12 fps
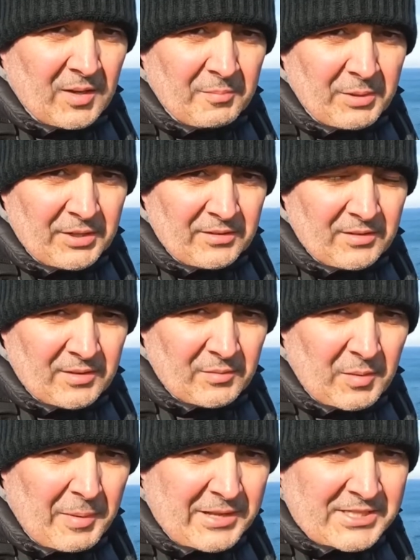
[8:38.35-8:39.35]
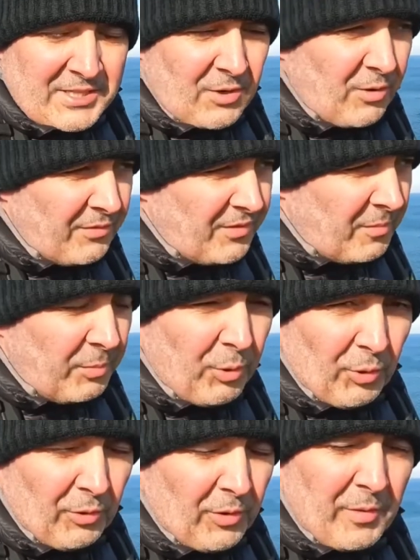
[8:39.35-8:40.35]
but the magic of
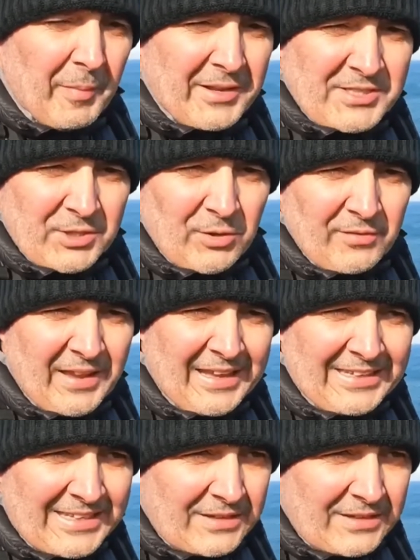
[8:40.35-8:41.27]
polar, or the magic of ND